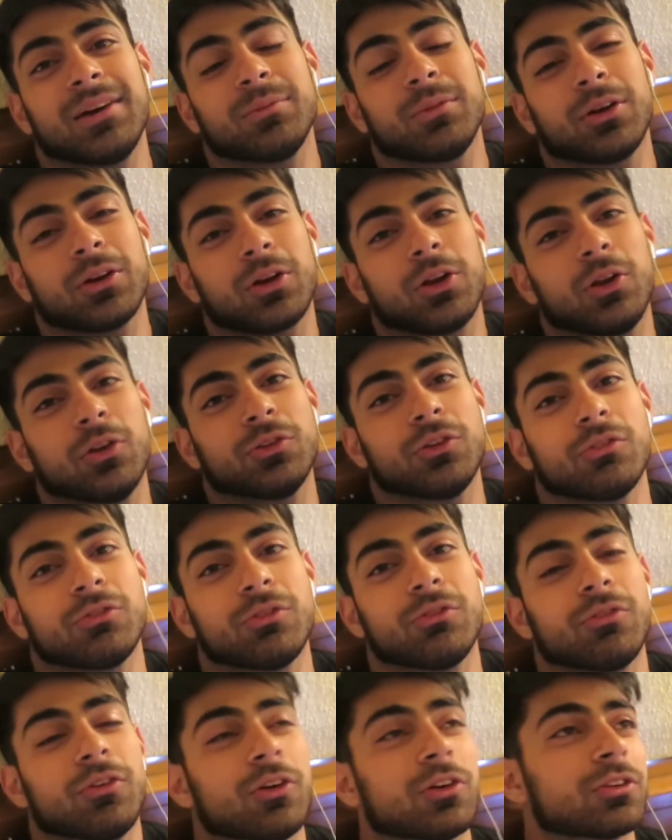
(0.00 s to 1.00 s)
I'm gonna close
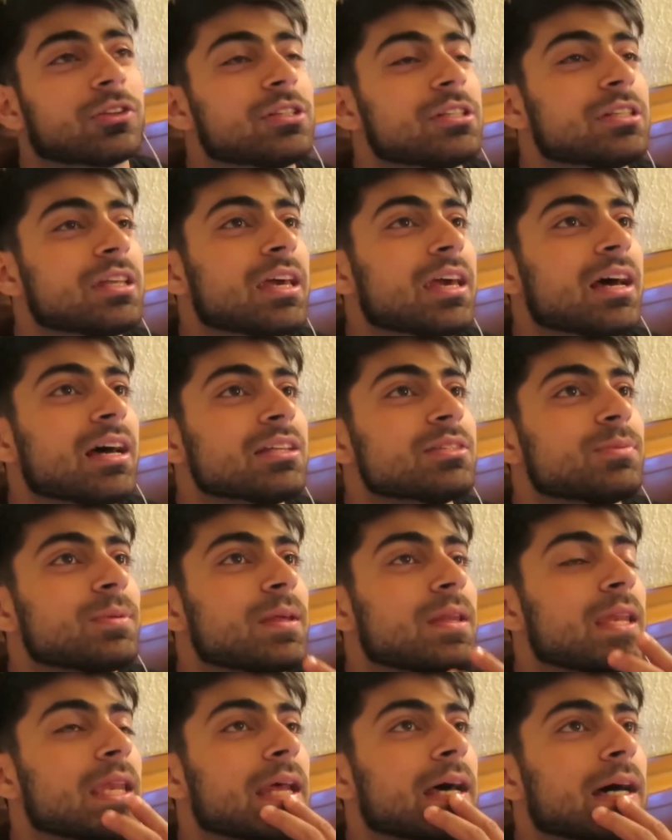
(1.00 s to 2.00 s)
off the vlog. Today has
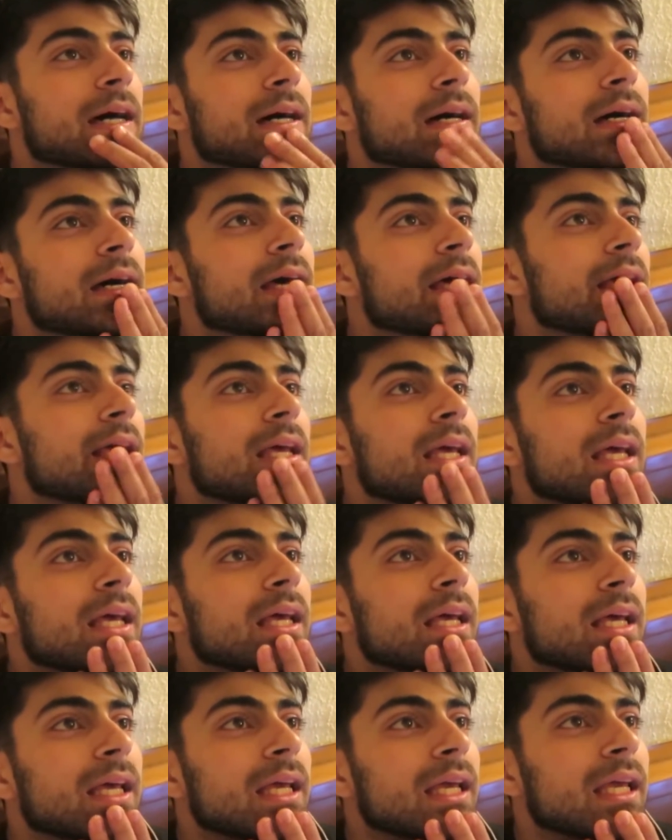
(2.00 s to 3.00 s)
been, uh,
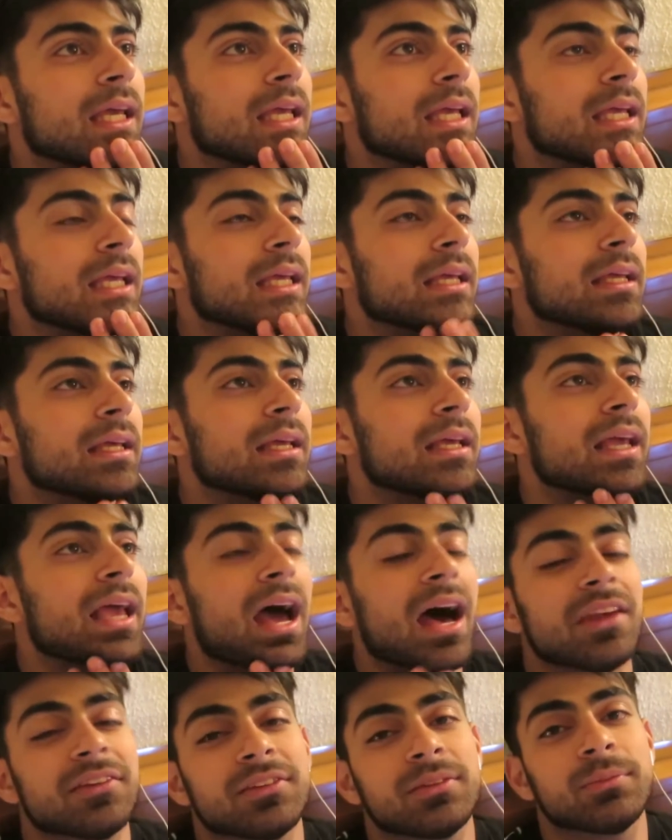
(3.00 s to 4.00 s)
it,
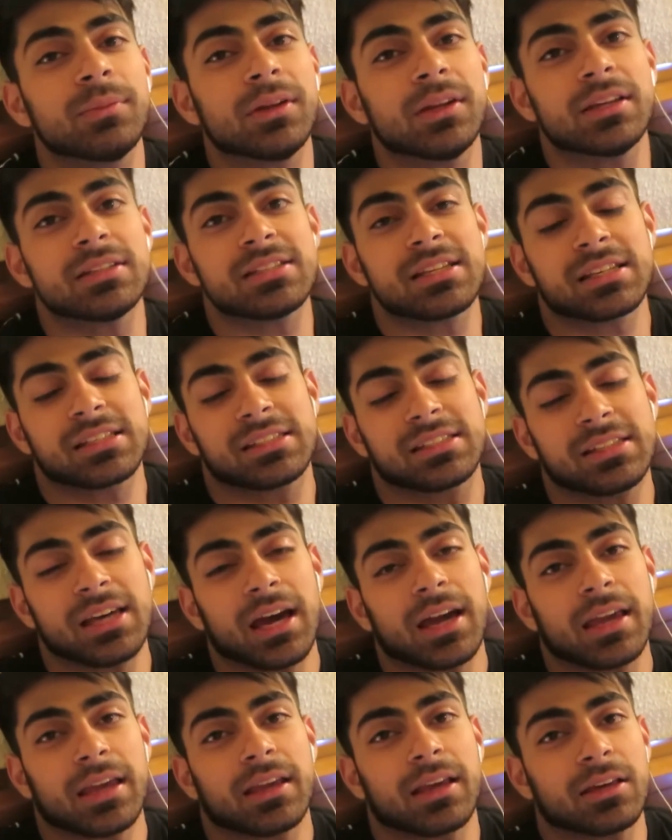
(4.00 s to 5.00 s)
it hasn't been as
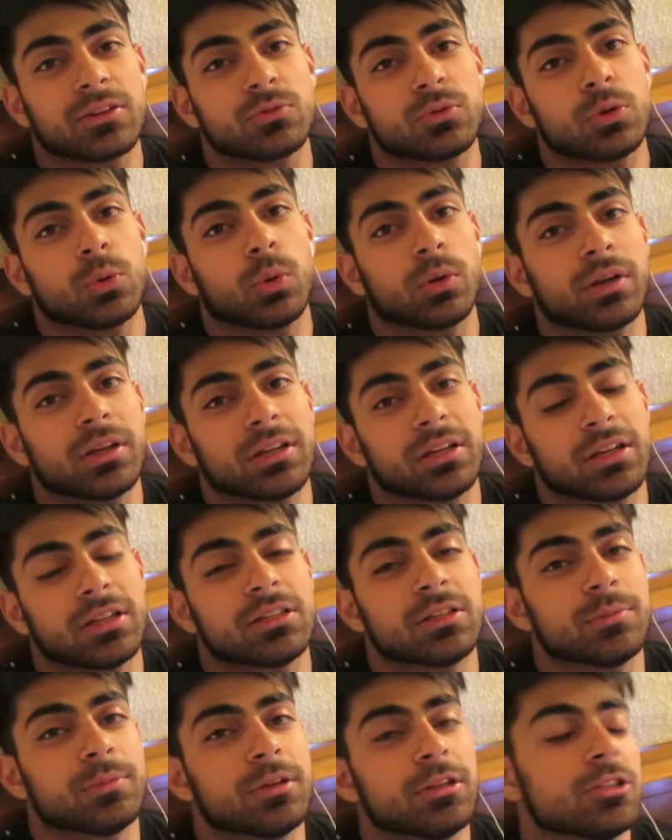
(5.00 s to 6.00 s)
exciting as we wanted
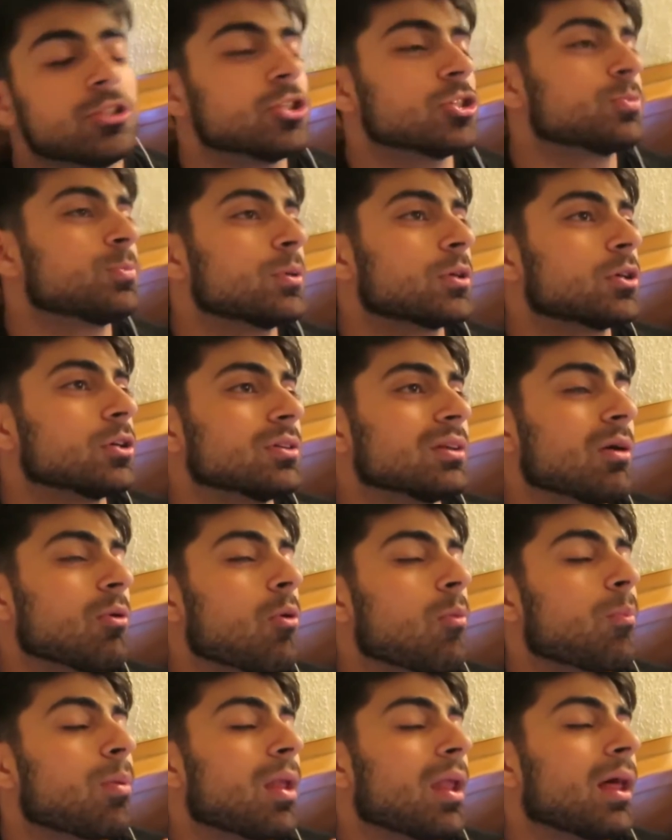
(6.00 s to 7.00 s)
it to be just because
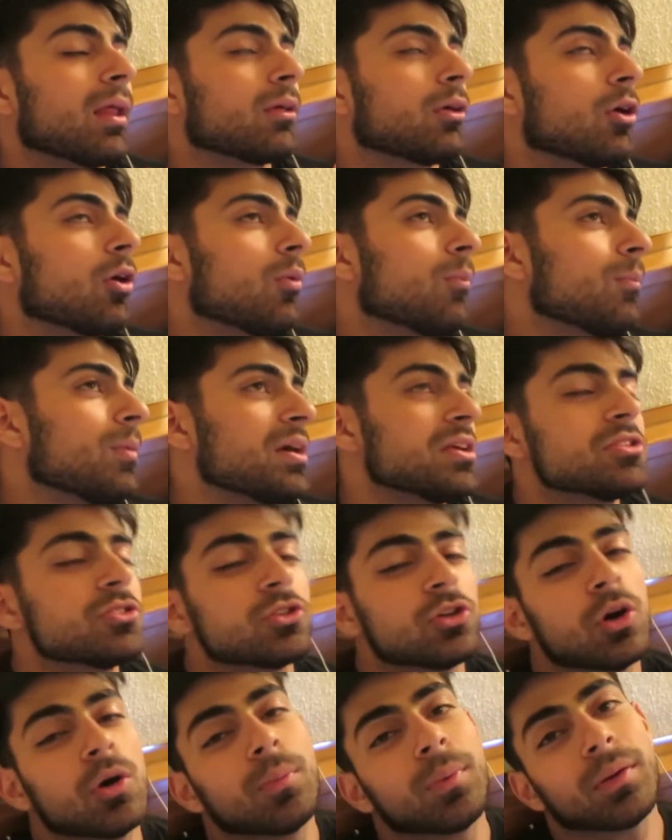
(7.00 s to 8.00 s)
our plan got
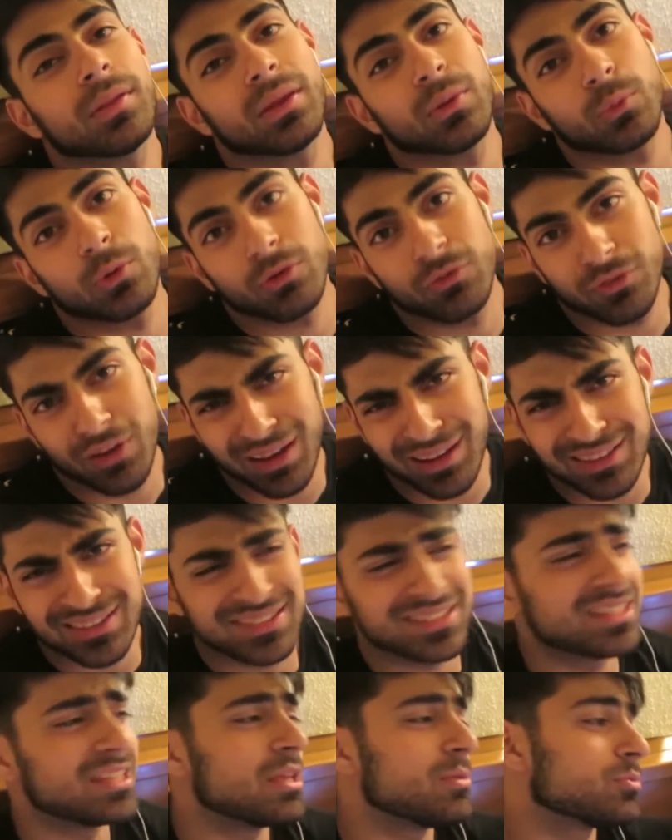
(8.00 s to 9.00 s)
messed up and then we fell
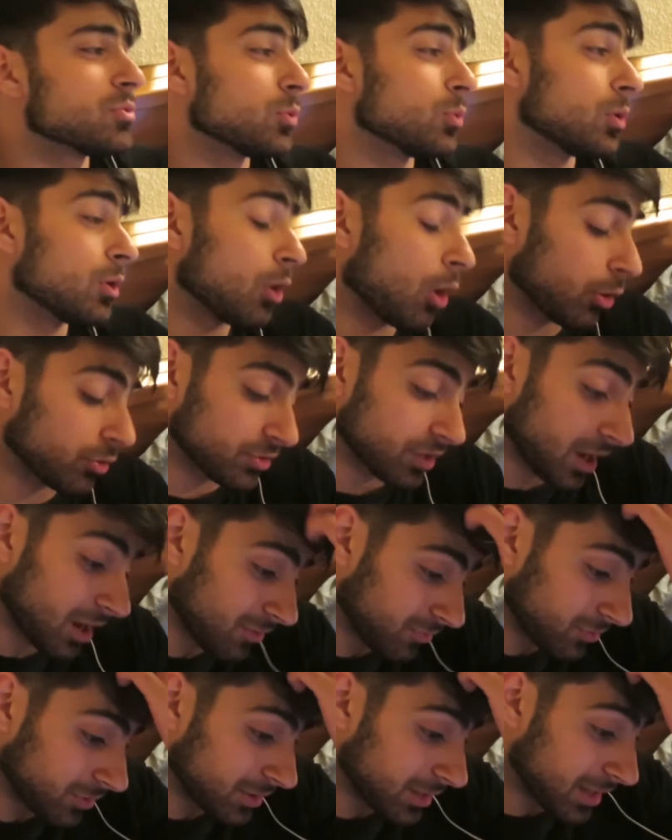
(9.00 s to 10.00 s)
asleep, so we lost
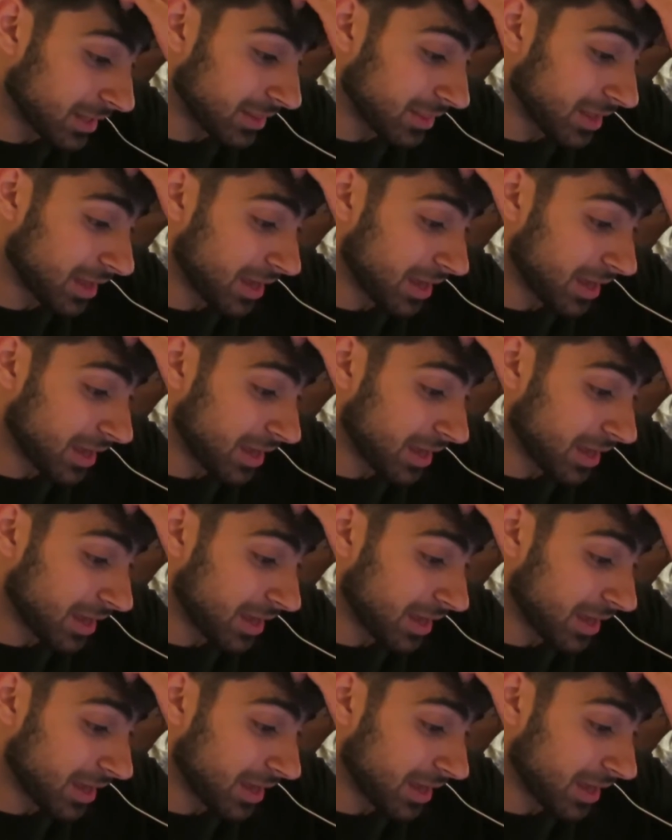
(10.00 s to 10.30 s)
half the day